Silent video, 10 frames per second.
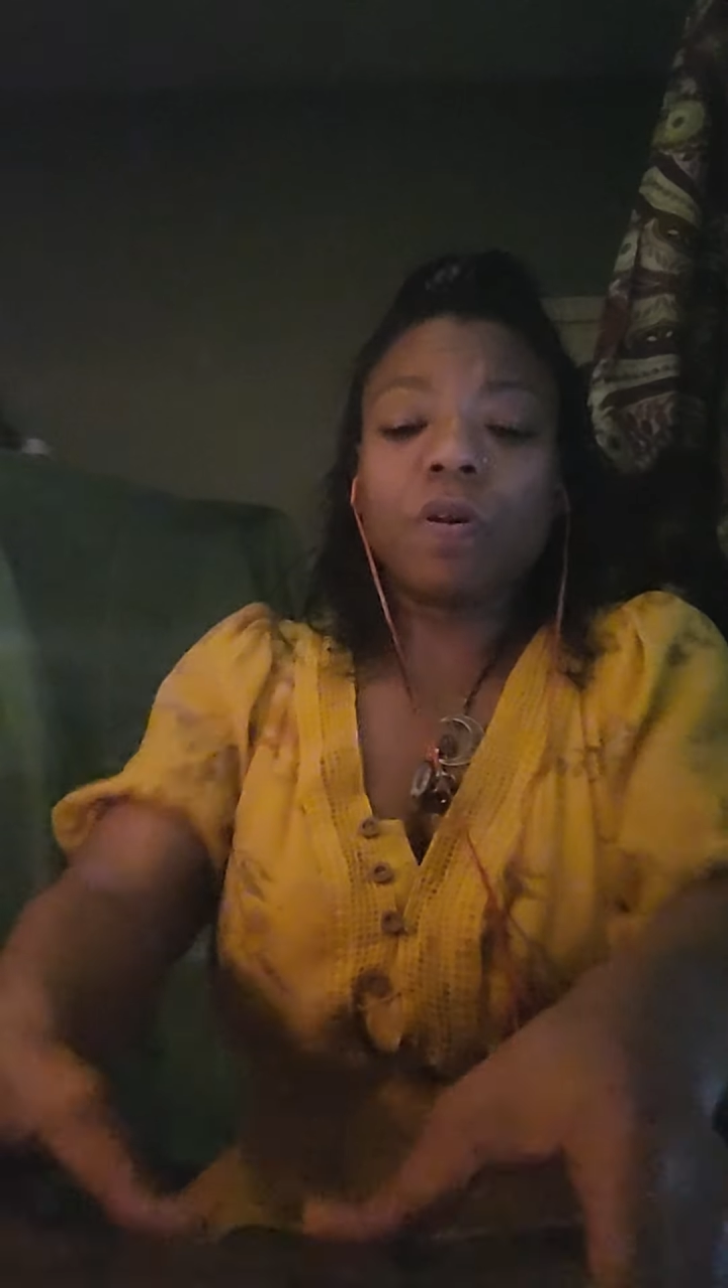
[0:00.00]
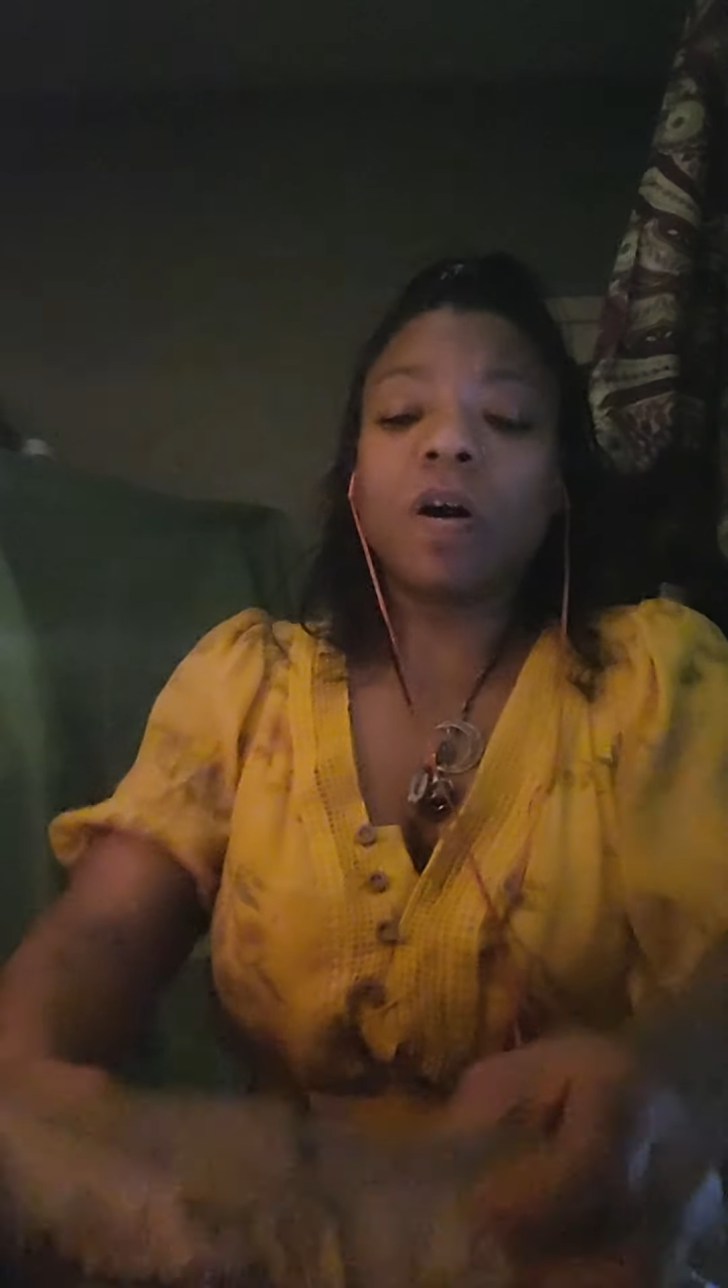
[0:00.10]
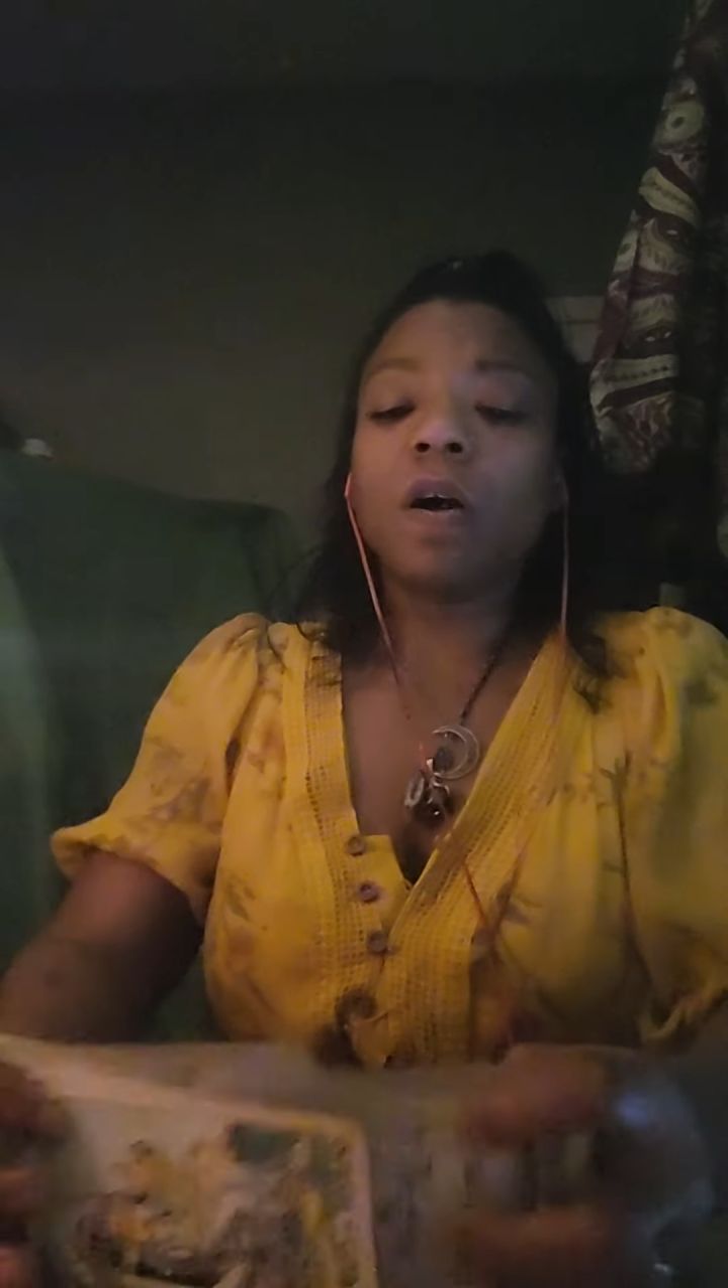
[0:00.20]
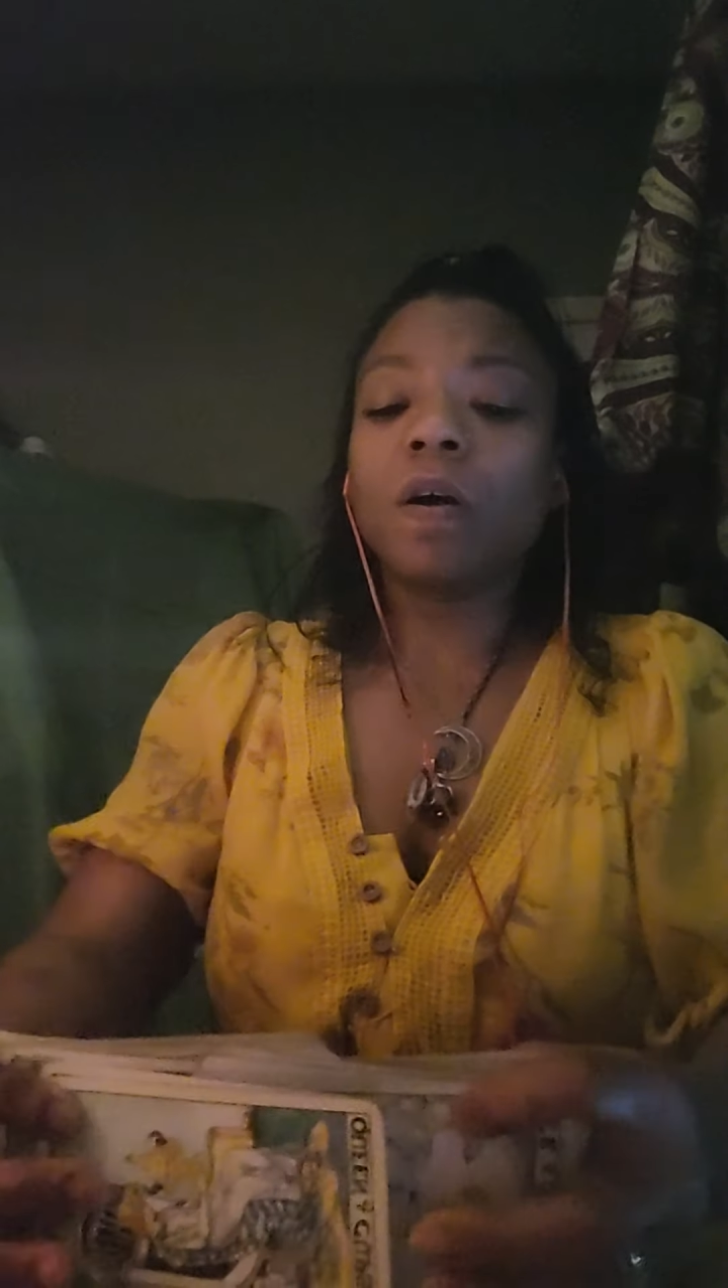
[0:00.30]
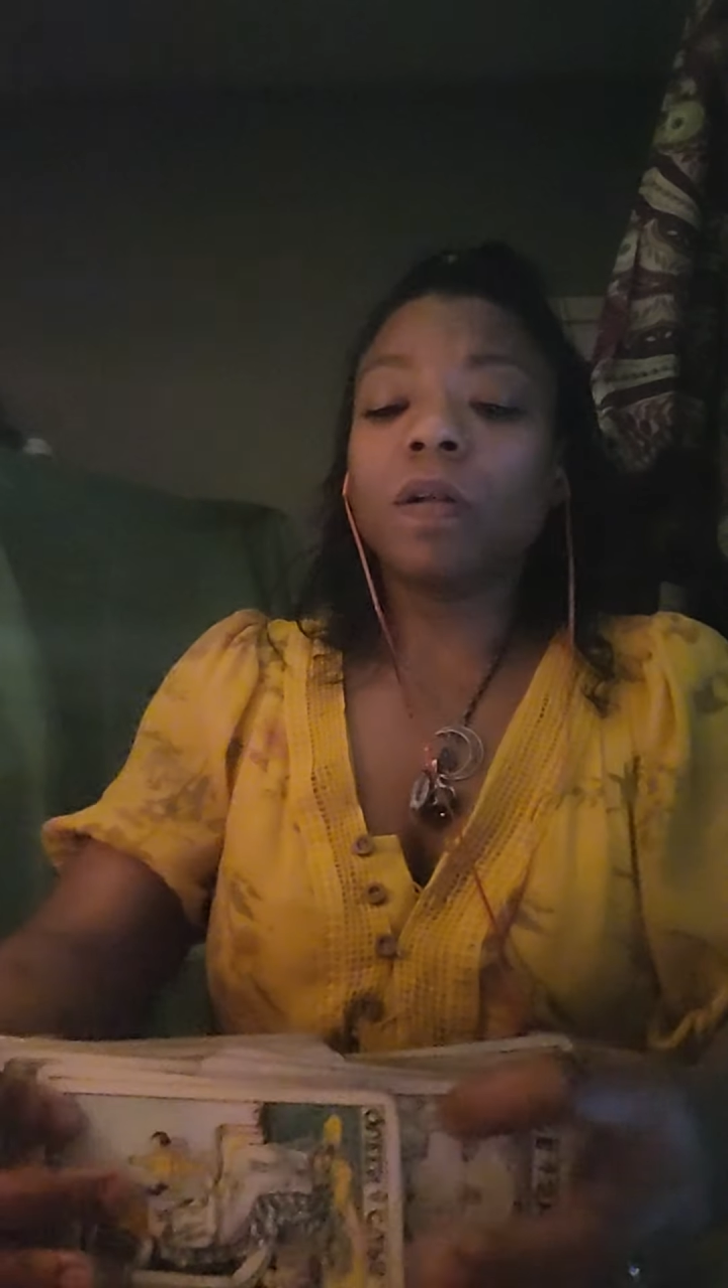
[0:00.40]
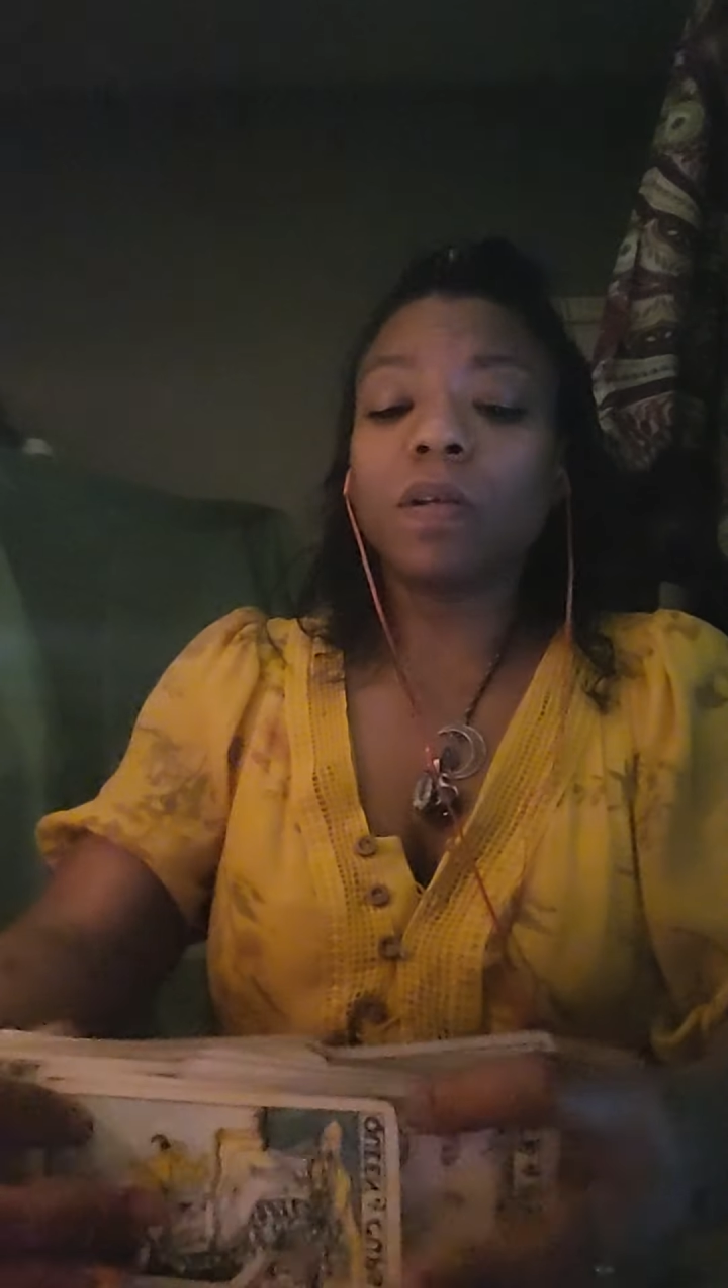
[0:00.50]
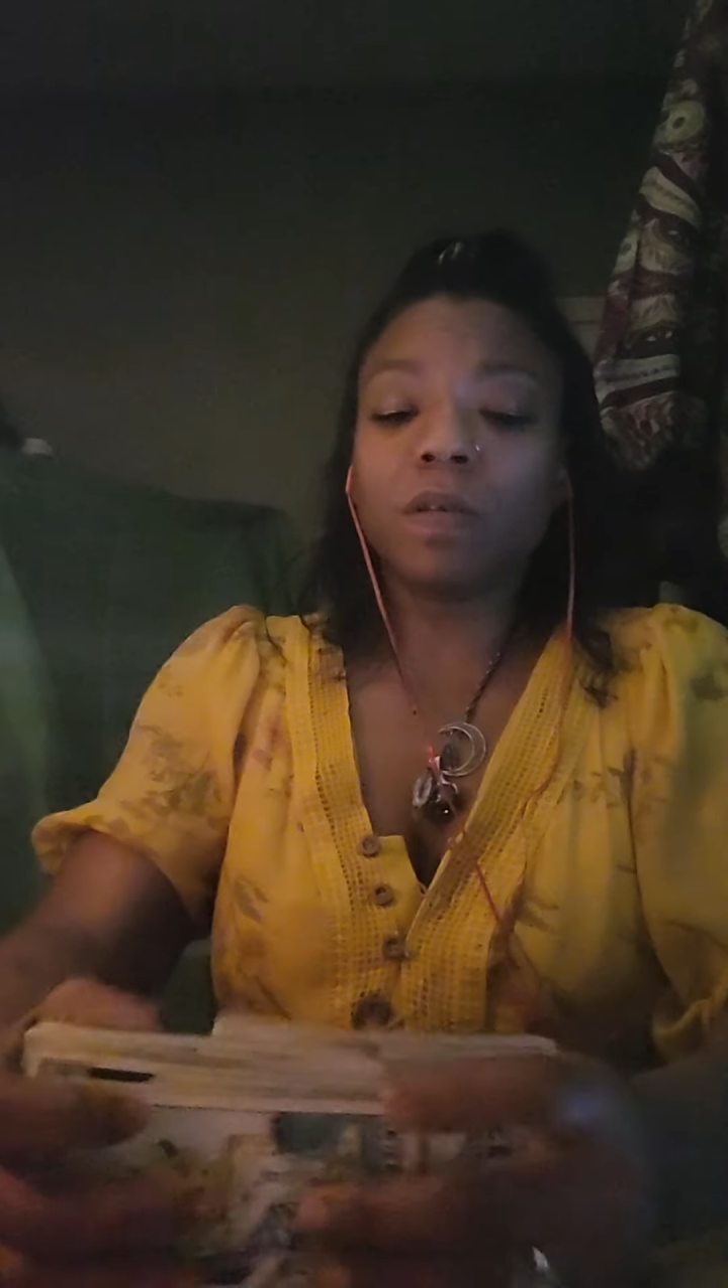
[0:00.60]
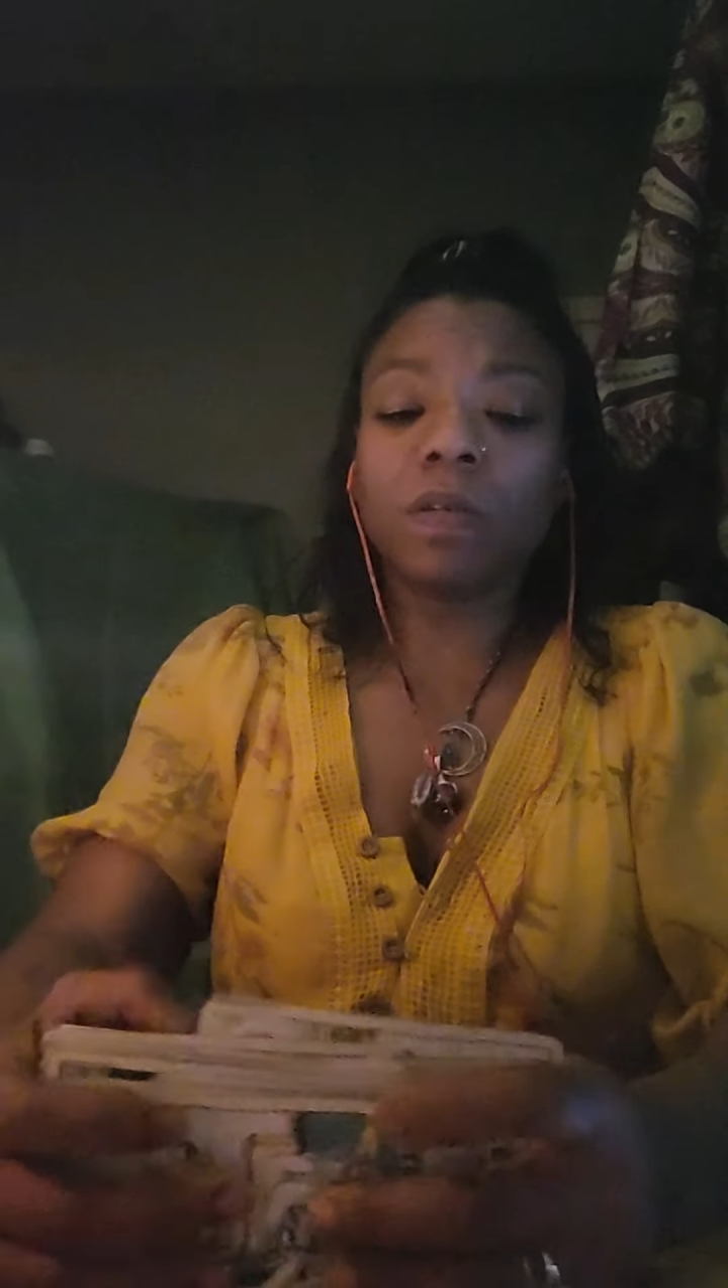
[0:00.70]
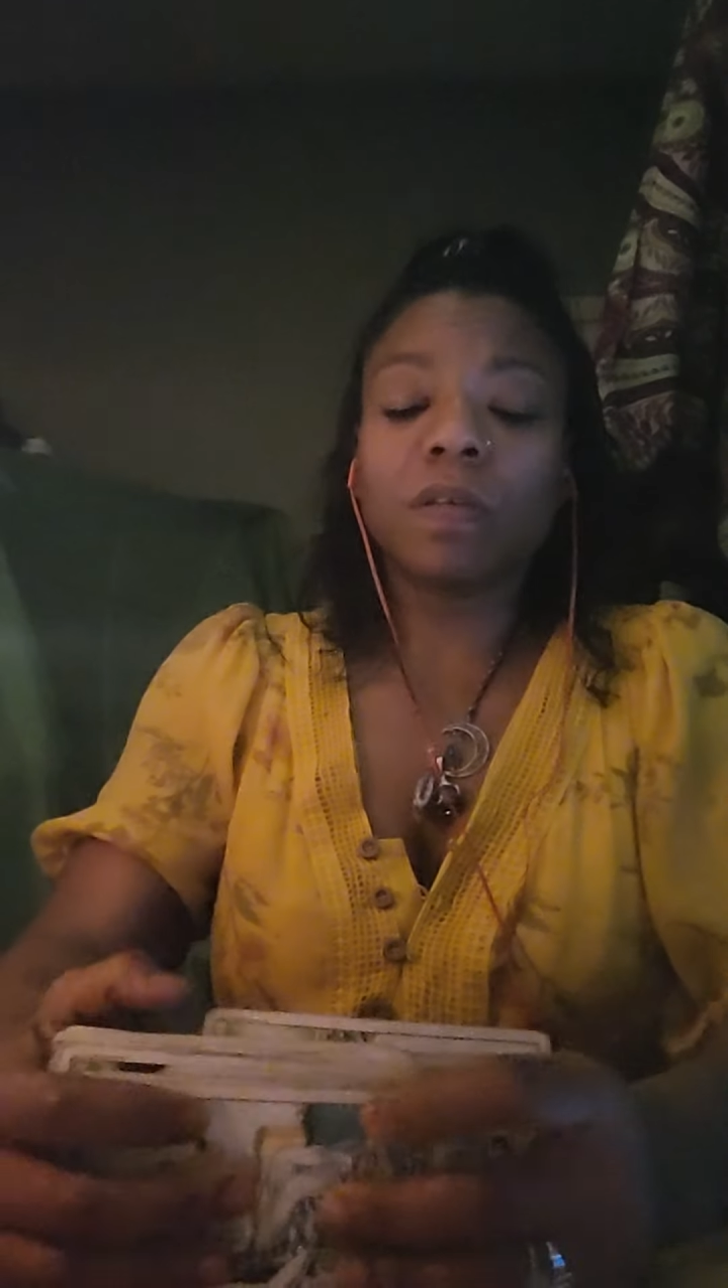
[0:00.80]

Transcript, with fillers: co